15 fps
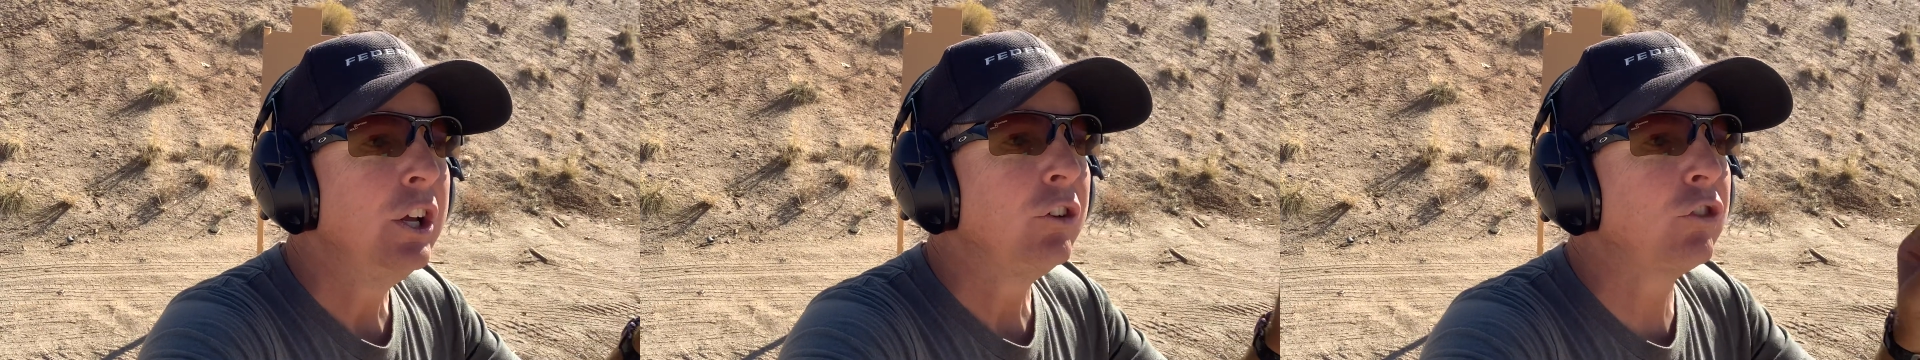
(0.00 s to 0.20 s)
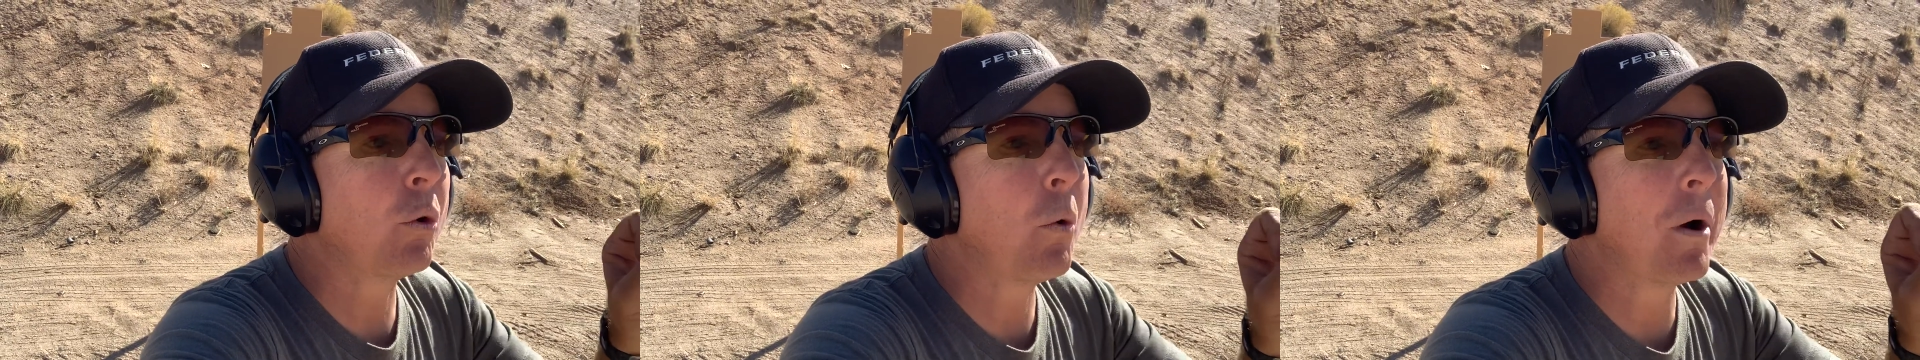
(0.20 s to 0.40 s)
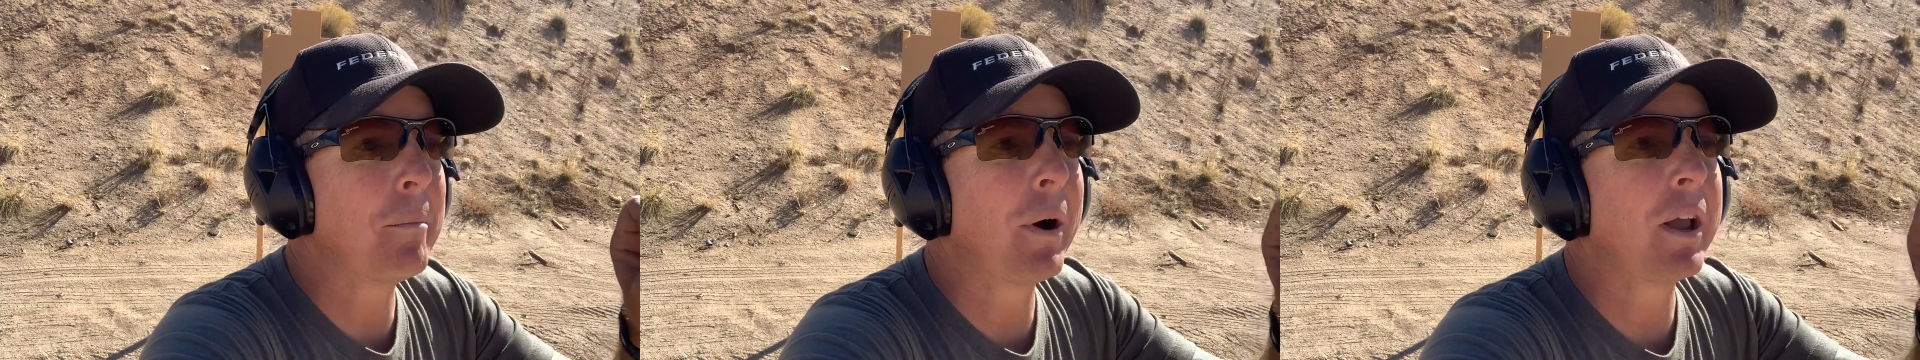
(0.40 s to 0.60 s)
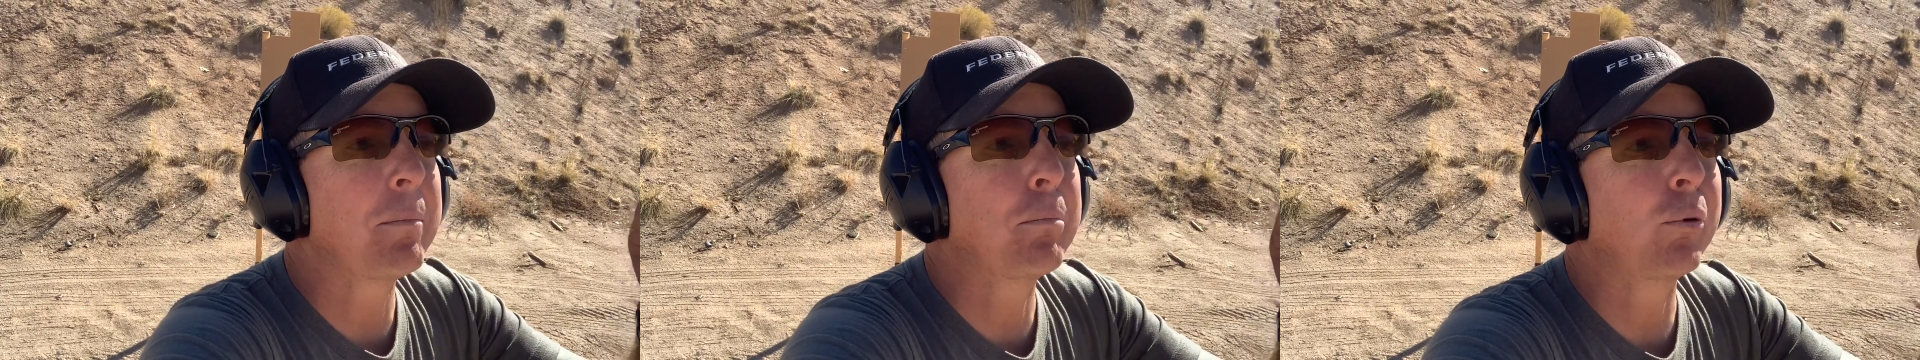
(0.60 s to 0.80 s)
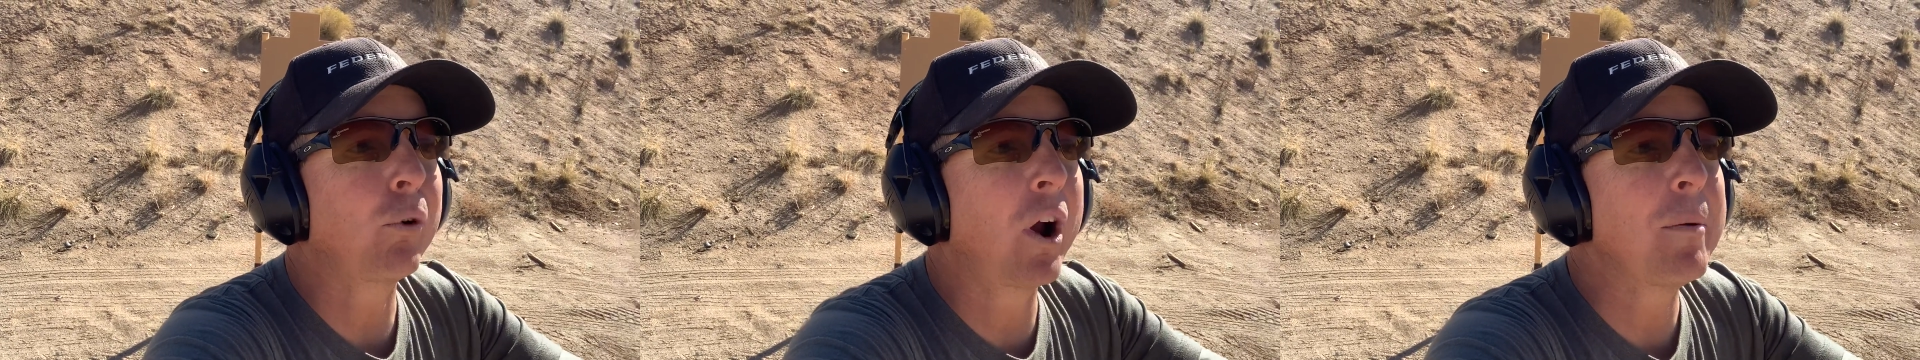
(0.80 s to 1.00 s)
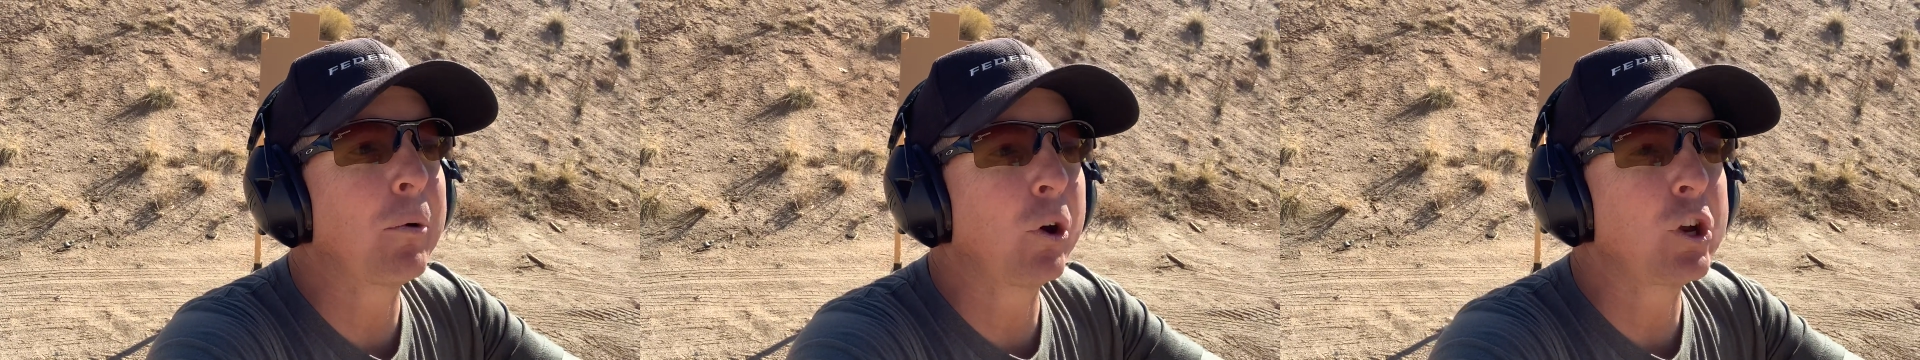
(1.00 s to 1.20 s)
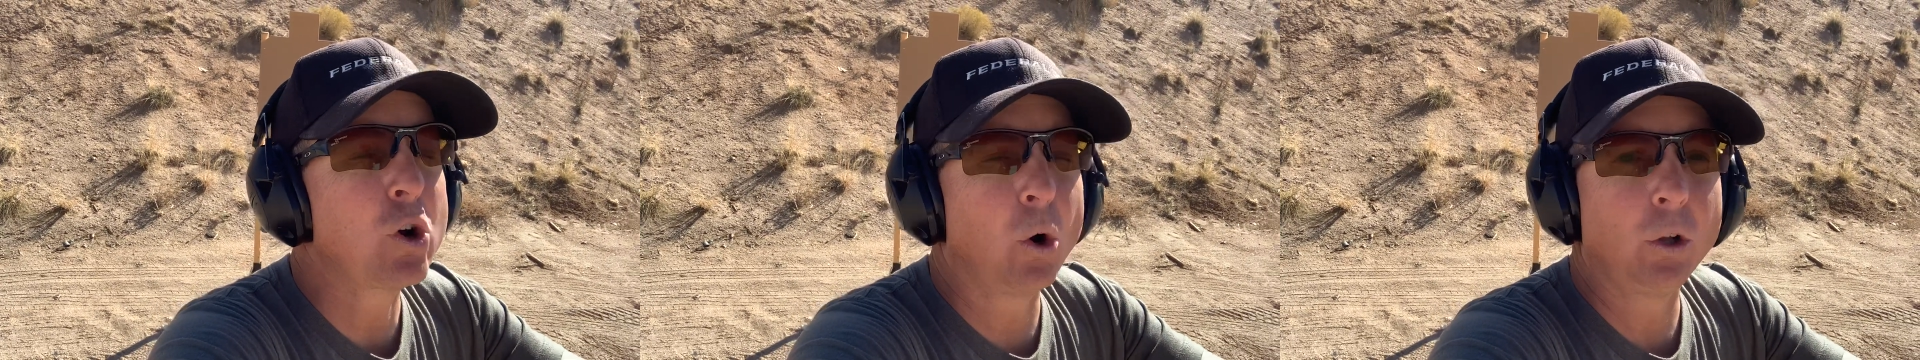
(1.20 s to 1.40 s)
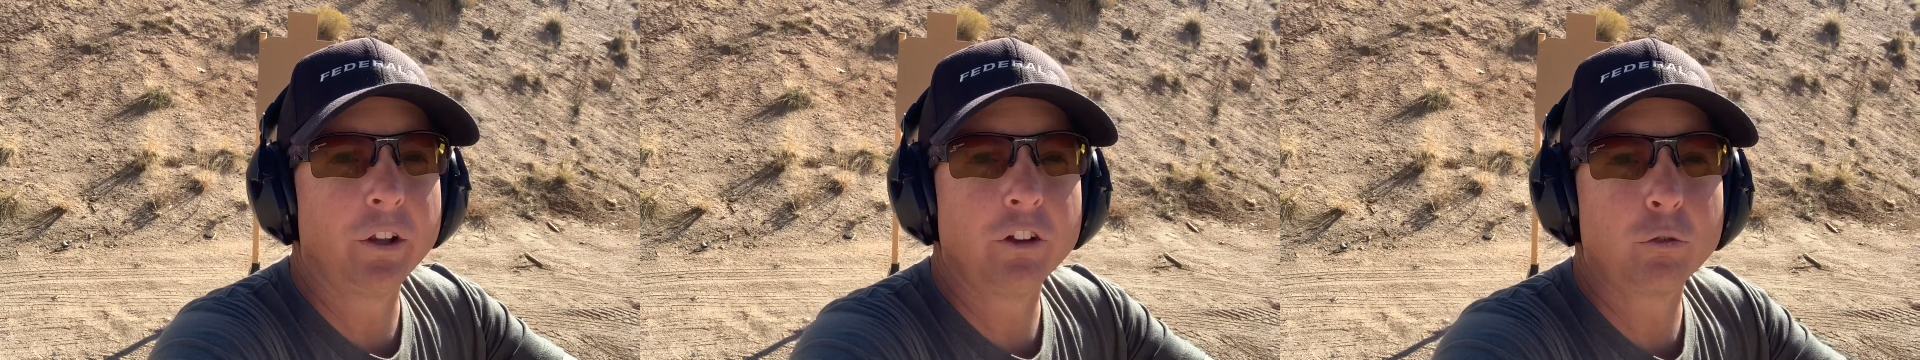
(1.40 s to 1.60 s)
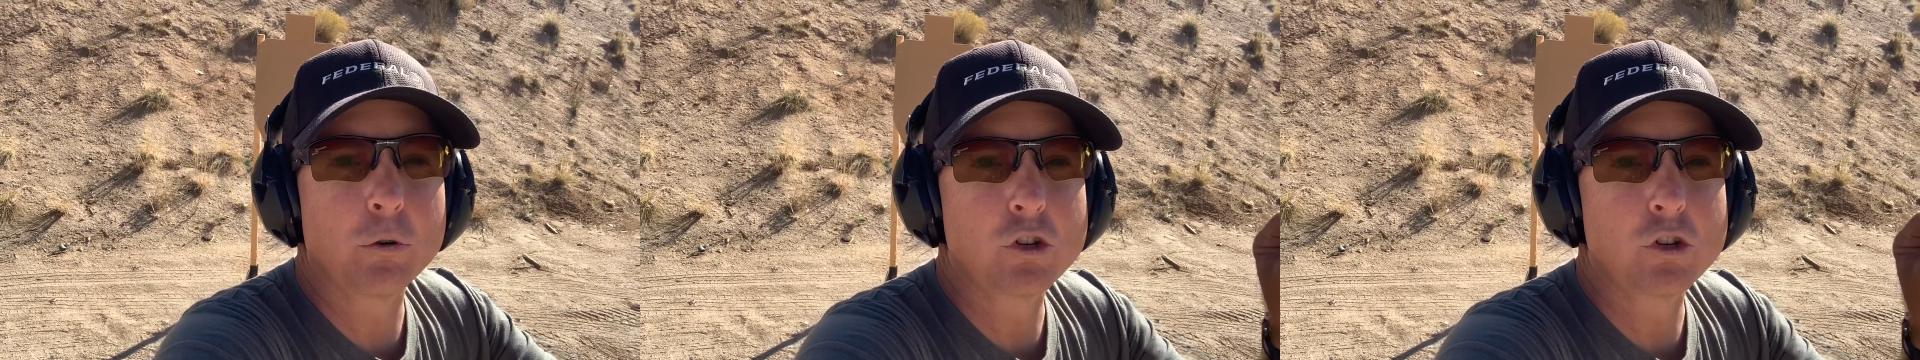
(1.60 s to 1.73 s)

to what my primary goal is,